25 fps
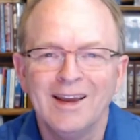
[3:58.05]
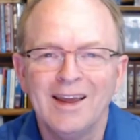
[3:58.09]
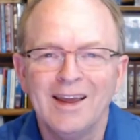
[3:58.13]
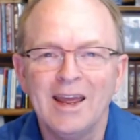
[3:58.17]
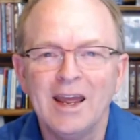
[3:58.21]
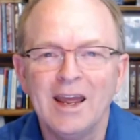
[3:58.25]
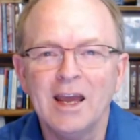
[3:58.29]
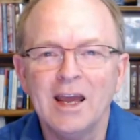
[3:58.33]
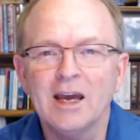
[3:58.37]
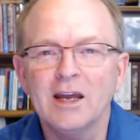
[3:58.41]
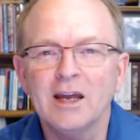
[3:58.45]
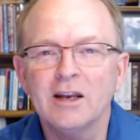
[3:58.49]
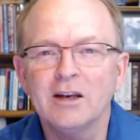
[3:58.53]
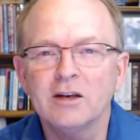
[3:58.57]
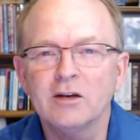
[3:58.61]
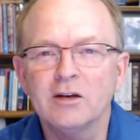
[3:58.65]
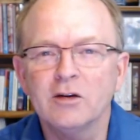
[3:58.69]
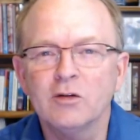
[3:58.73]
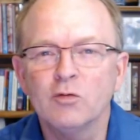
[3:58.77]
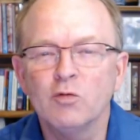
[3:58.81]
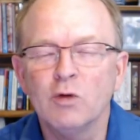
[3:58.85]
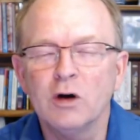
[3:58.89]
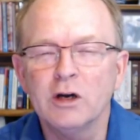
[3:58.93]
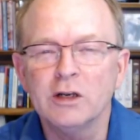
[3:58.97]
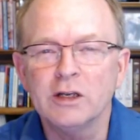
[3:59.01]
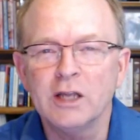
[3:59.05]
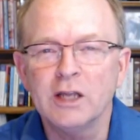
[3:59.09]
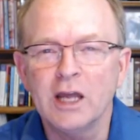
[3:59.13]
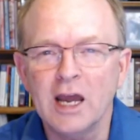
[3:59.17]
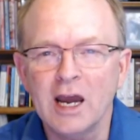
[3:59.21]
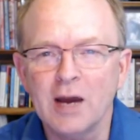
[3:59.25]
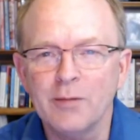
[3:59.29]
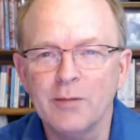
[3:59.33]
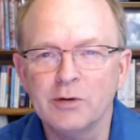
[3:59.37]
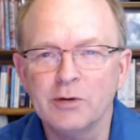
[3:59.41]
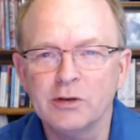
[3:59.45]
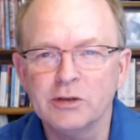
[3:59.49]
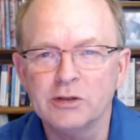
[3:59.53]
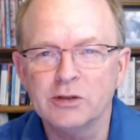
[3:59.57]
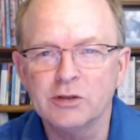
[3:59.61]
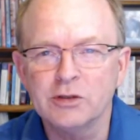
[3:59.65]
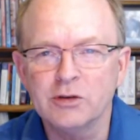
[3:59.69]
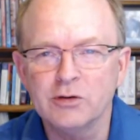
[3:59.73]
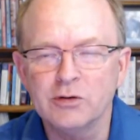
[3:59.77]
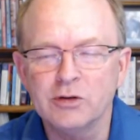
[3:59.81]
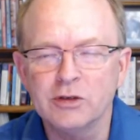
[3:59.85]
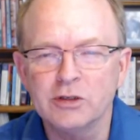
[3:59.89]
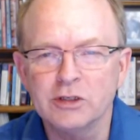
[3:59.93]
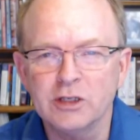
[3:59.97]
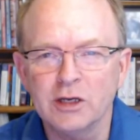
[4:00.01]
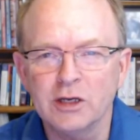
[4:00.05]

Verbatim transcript: and what happens to the